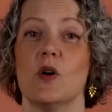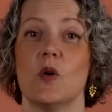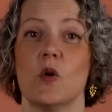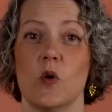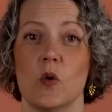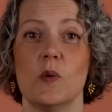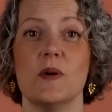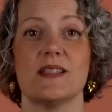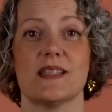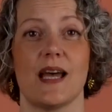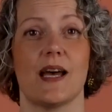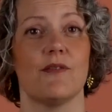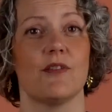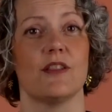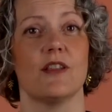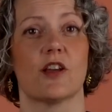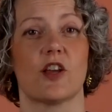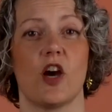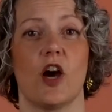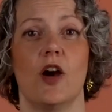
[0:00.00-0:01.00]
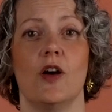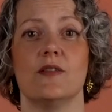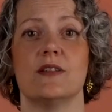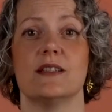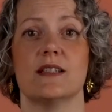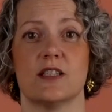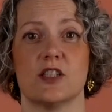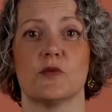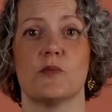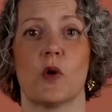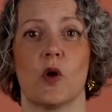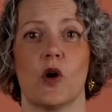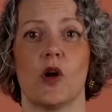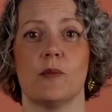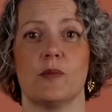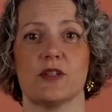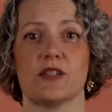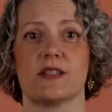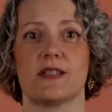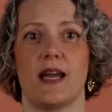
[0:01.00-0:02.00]
always having the code in a
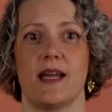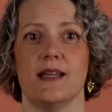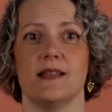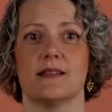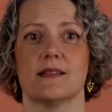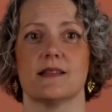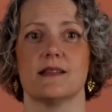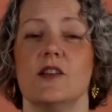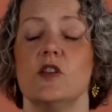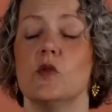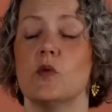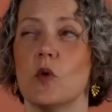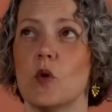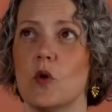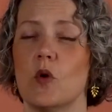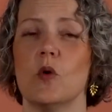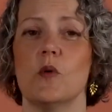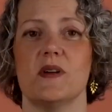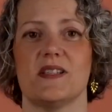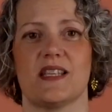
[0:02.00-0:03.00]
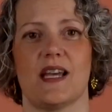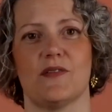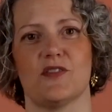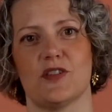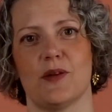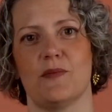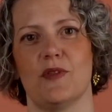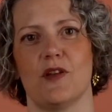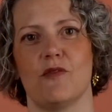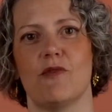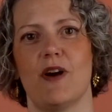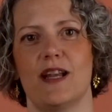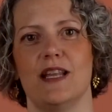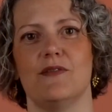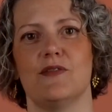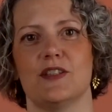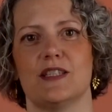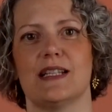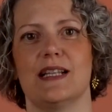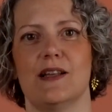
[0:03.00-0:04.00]
deployable state. You always have something ready
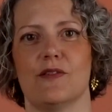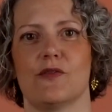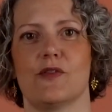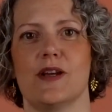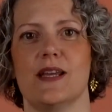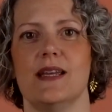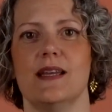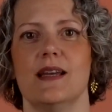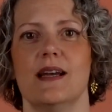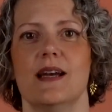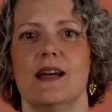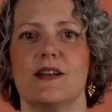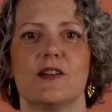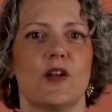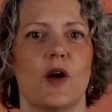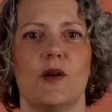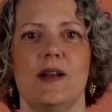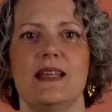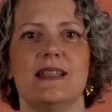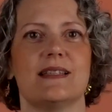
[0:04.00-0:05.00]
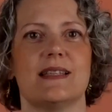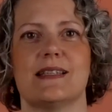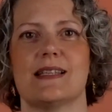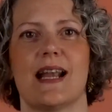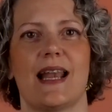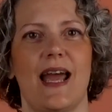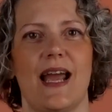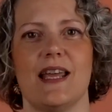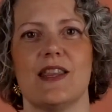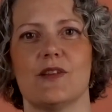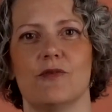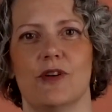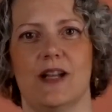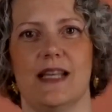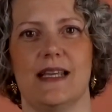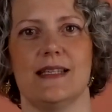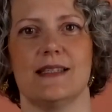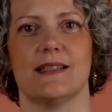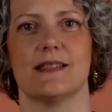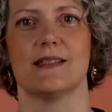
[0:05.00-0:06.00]
for delivery, no need to delay the
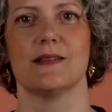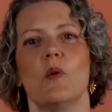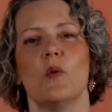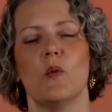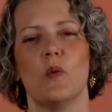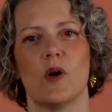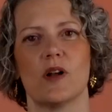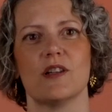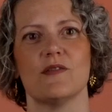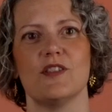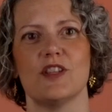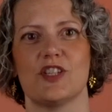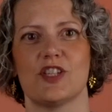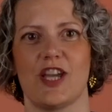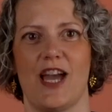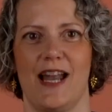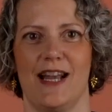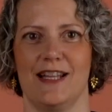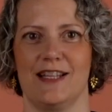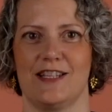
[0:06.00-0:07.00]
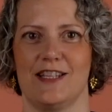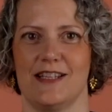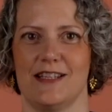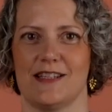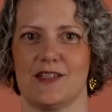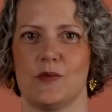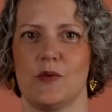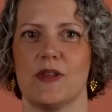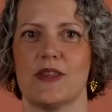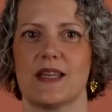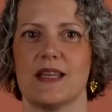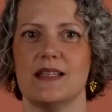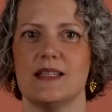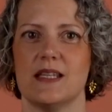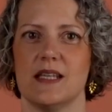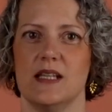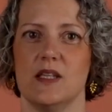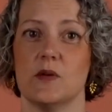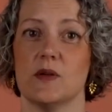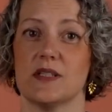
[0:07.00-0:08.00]
release. One of the challenges with
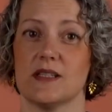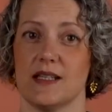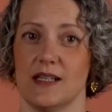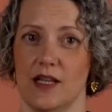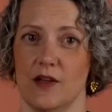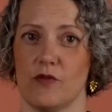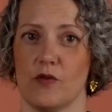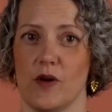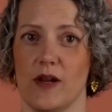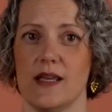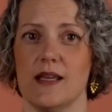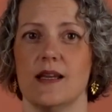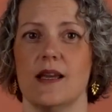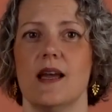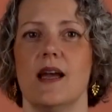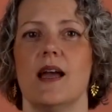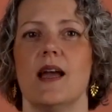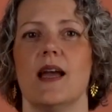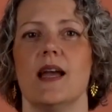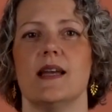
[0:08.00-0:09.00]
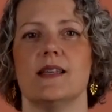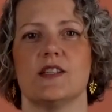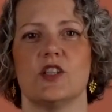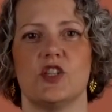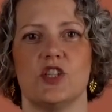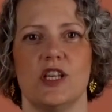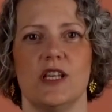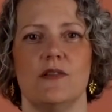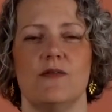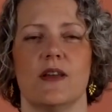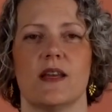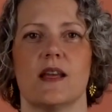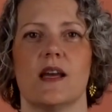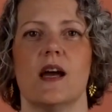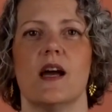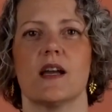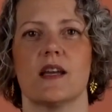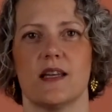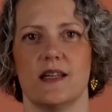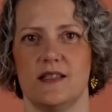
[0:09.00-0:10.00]
continuous delivery is achieving
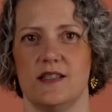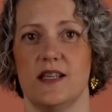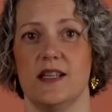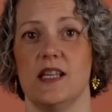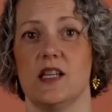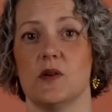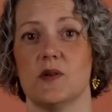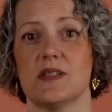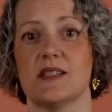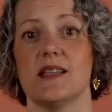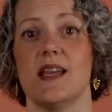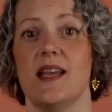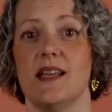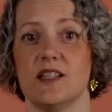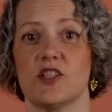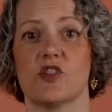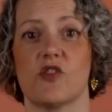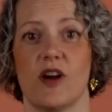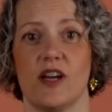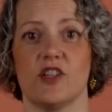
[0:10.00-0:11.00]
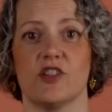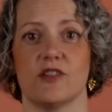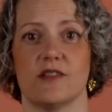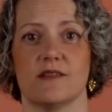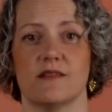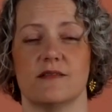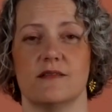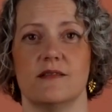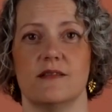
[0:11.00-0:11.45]
continuous integration.